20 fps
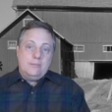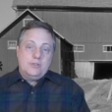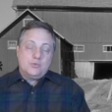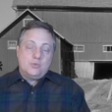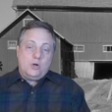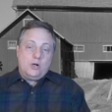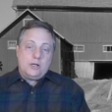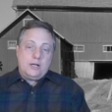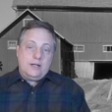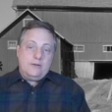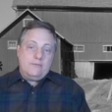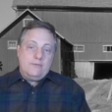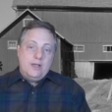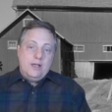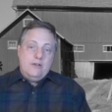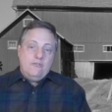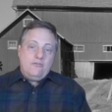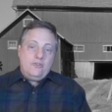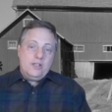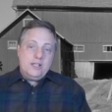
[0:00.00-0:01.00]
Miss Walcott
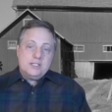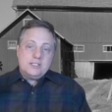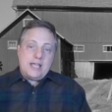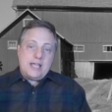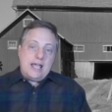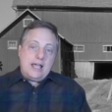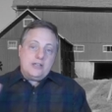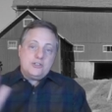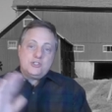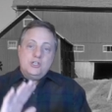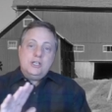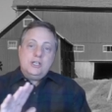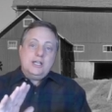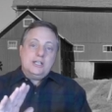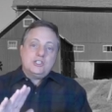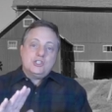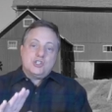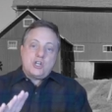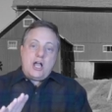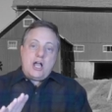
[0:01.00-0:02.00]
flees the house. She
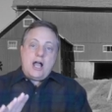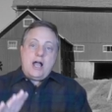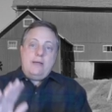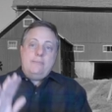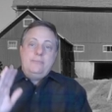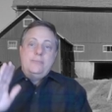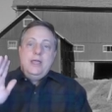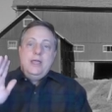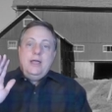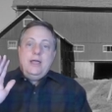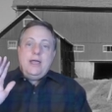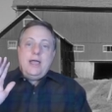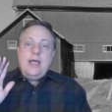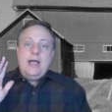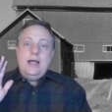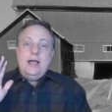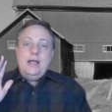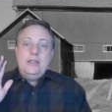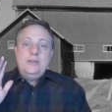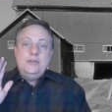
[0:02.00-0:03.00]
gets shot,
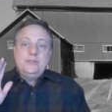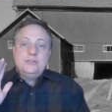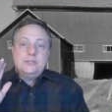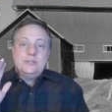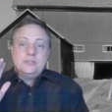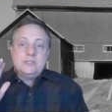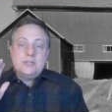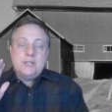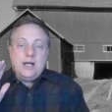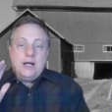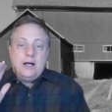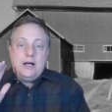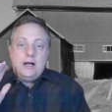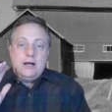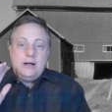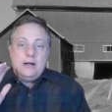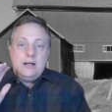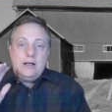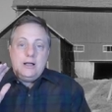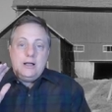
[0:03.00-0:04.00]
and
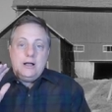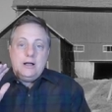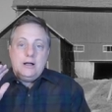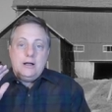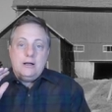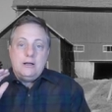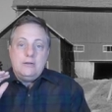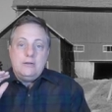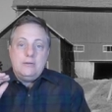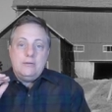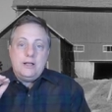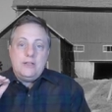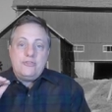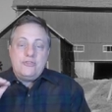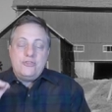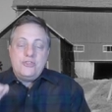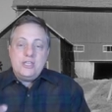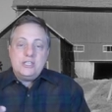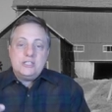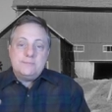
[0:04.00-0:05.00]
Uh, uh,
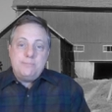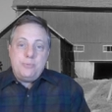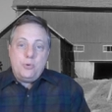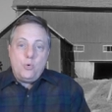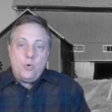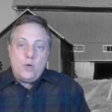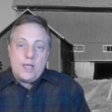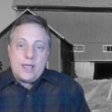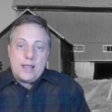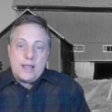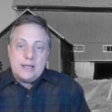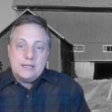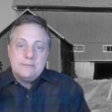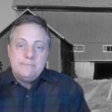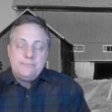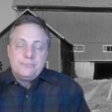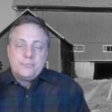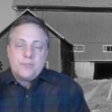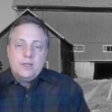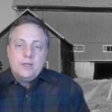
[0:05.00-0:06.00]
at this point,
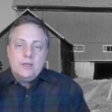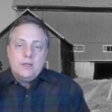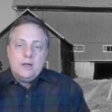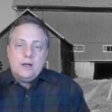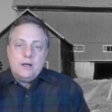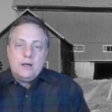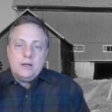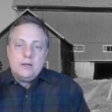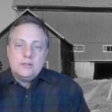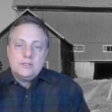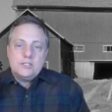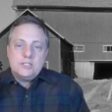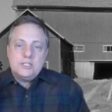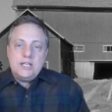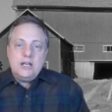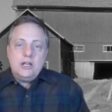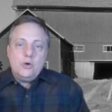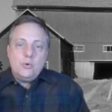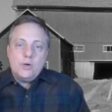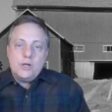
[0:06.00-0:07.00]
uh,
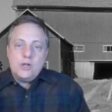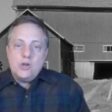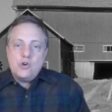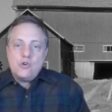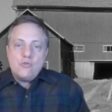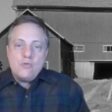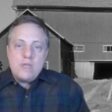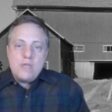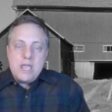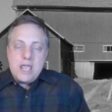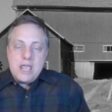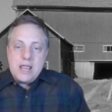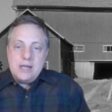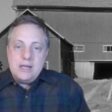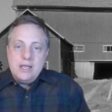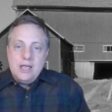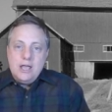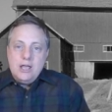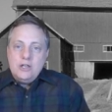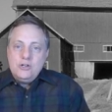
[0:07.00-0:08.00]
Stielow and
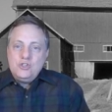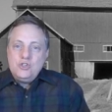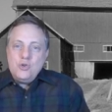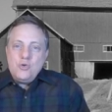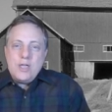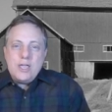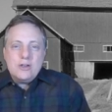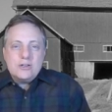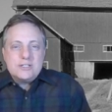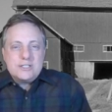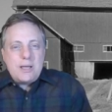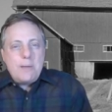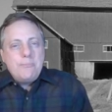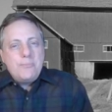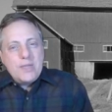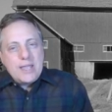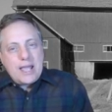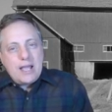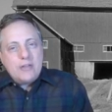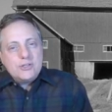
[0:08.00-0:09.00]
Green do hear
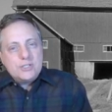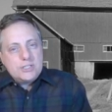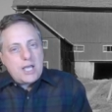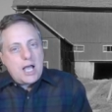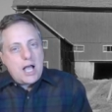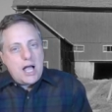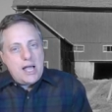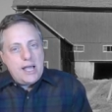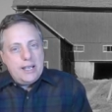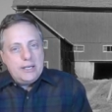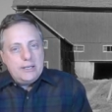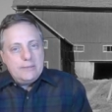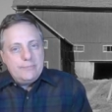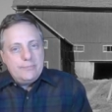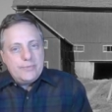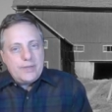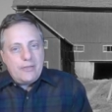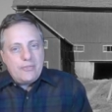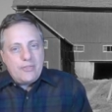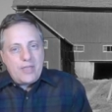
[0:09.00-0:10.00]
something outside.
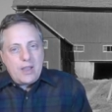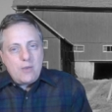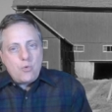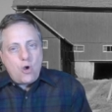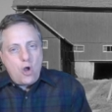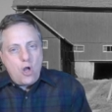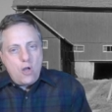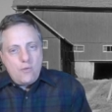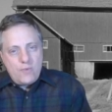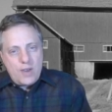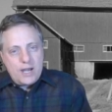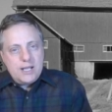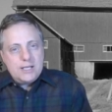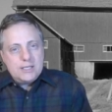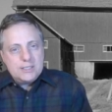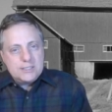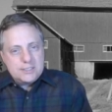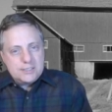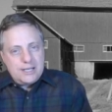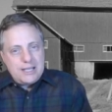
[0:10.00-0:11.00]
Now, they were already
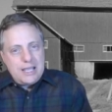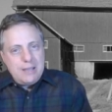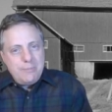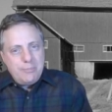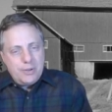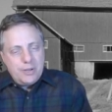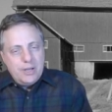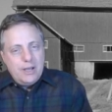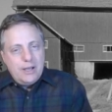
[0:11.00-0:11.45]
asleep.